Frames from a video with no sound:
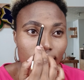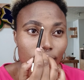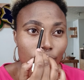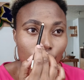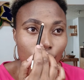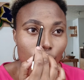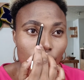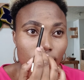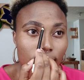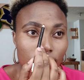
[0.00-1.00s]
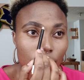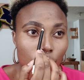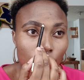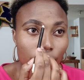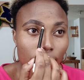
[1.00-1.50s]
strokes
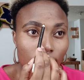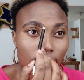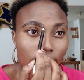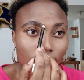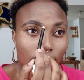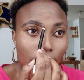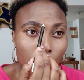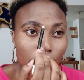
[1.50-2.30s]
going up,